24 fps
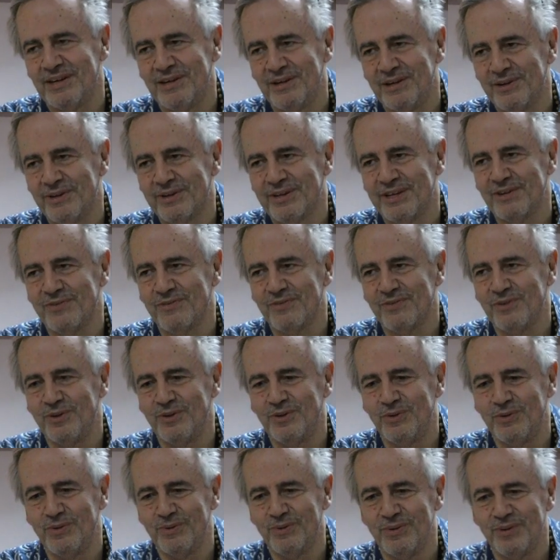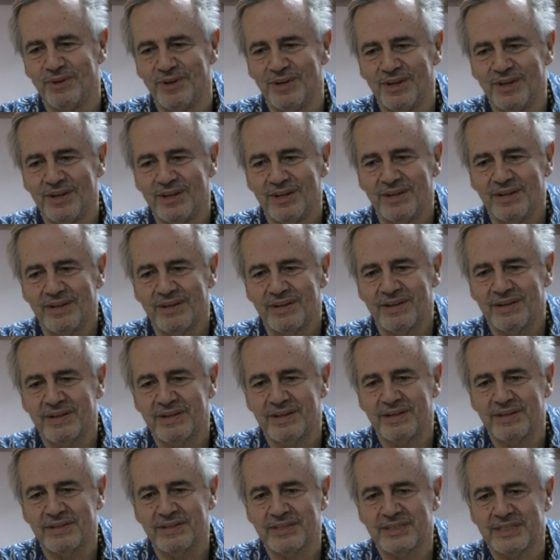looking for new
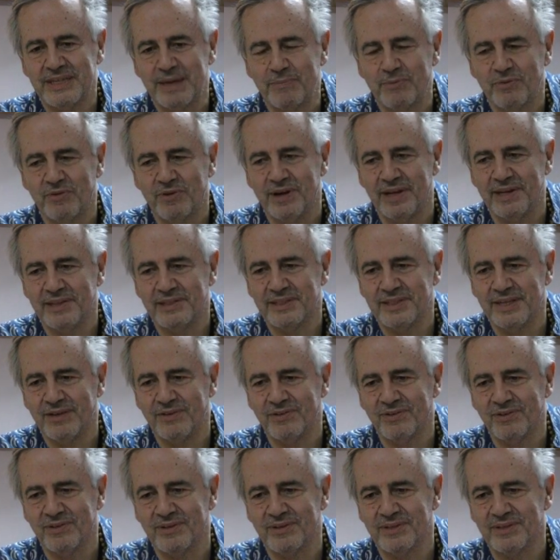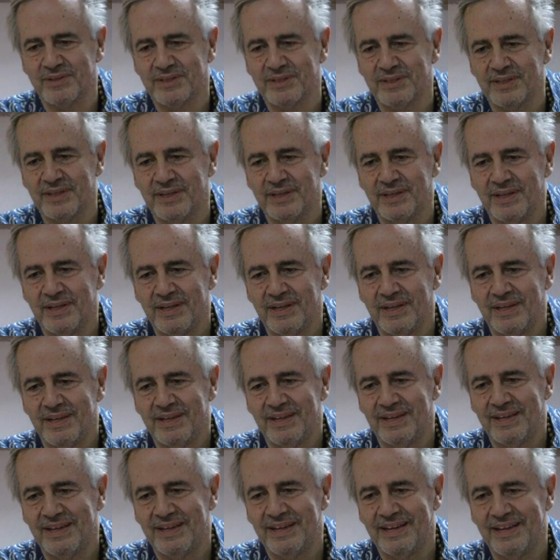conceptualizations.
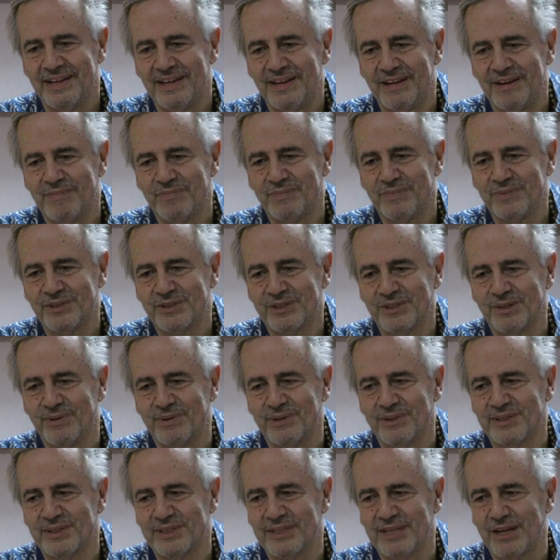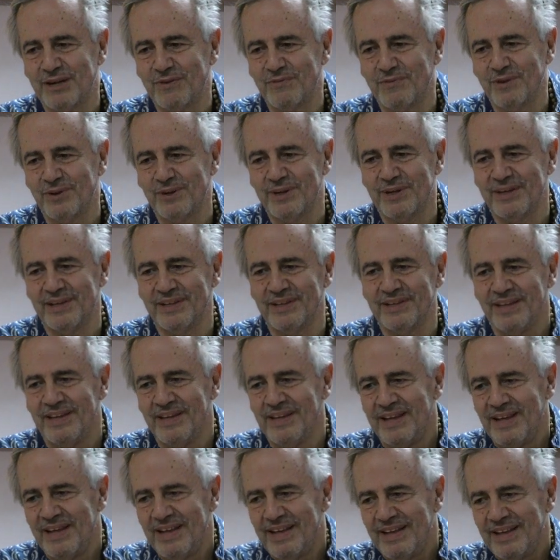Um, so instead of looking
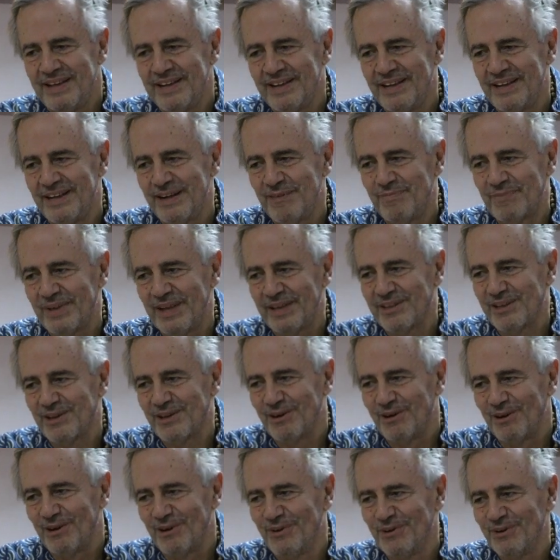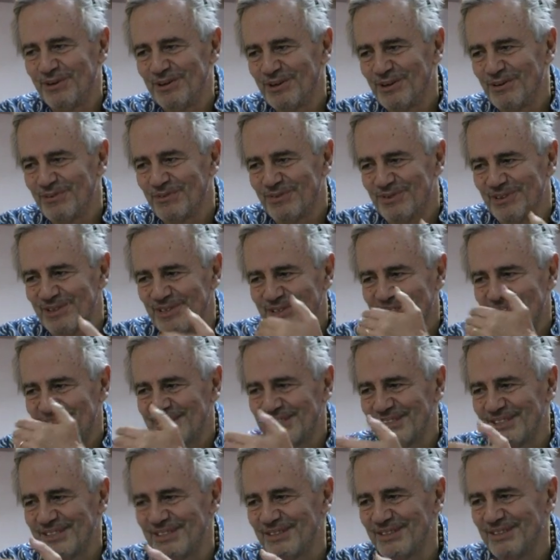at, um, at the colonial versus
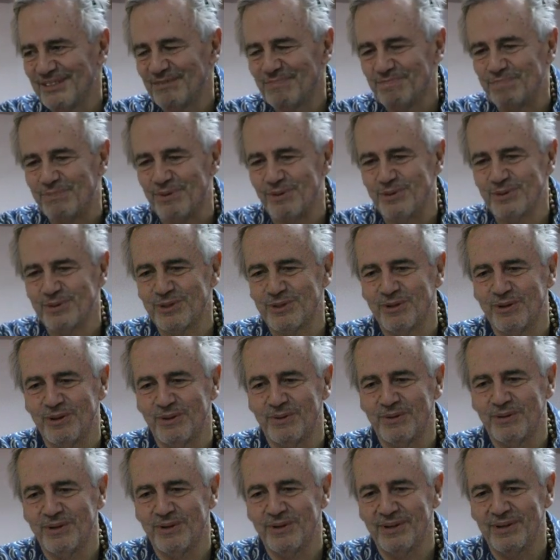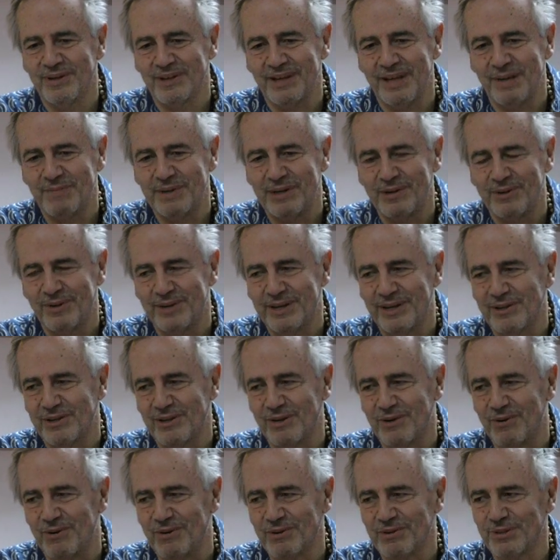the post-colonial, I mean, looking at
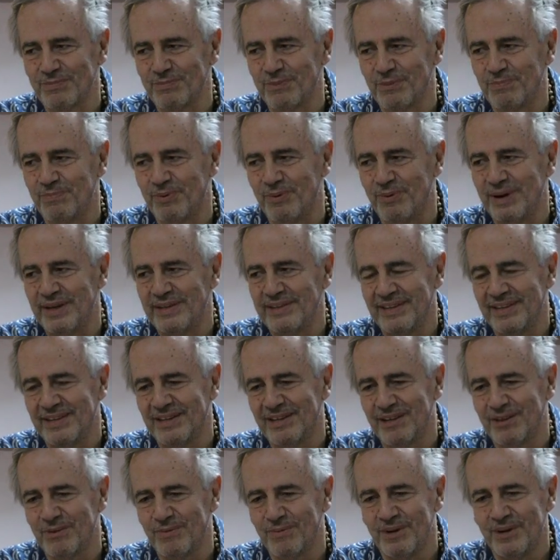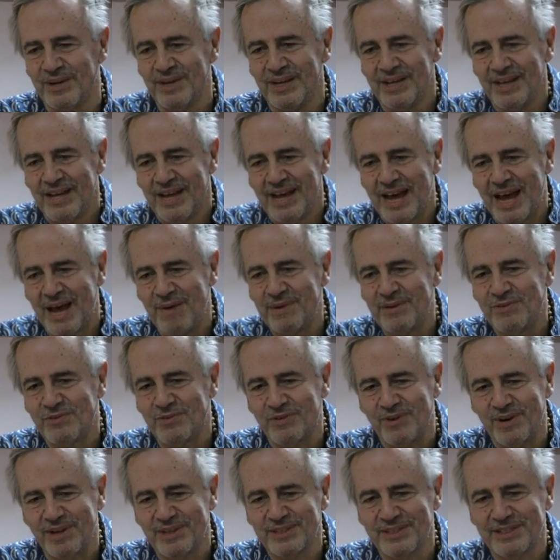the cosmopoetic. In other words, I'm
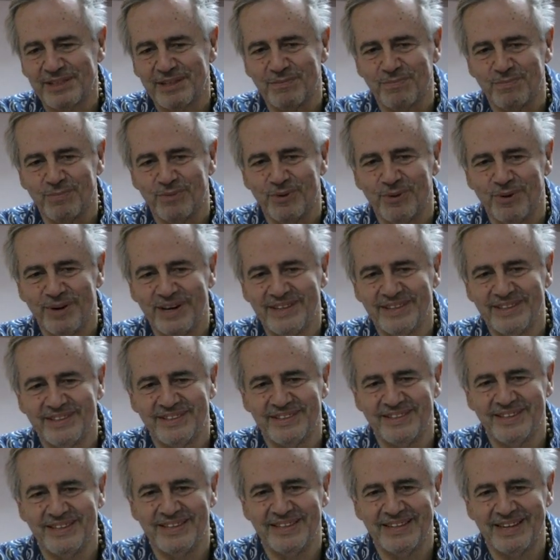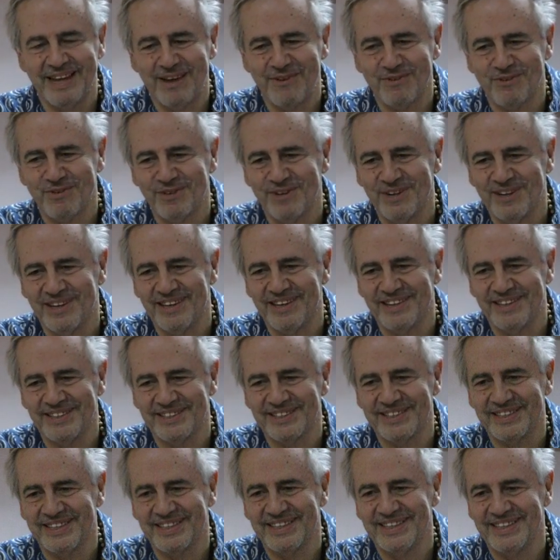interested more in
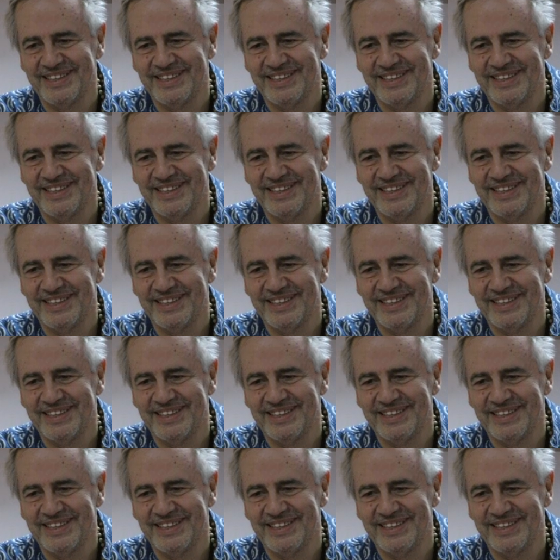denationalizing.